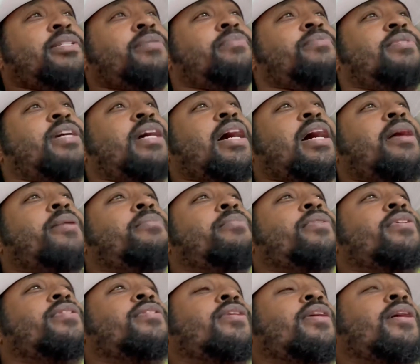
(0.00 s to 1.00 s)
some time
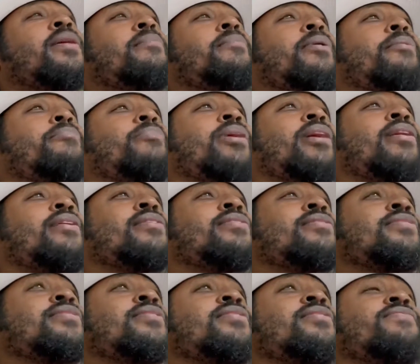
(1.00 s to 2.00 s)
with uh, my
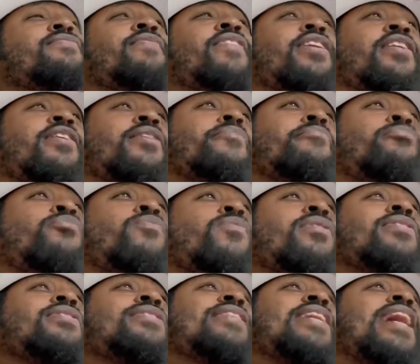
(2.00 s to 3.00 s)
parents. It's a very
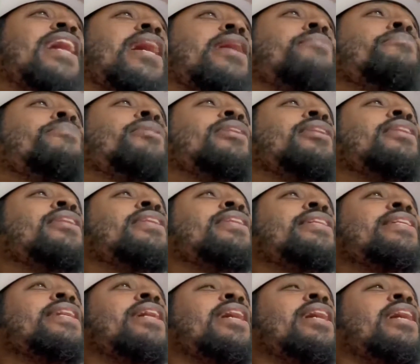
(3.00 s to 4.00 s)
important time
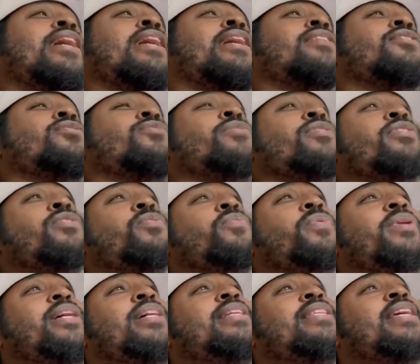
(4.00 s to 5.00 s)
uh, during the
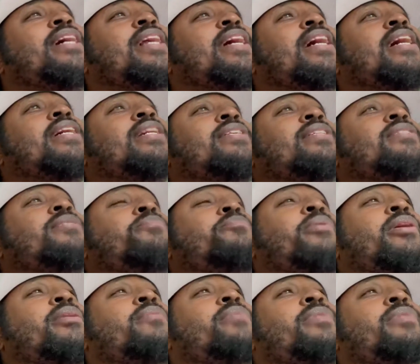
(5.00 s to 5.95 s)
week that I spend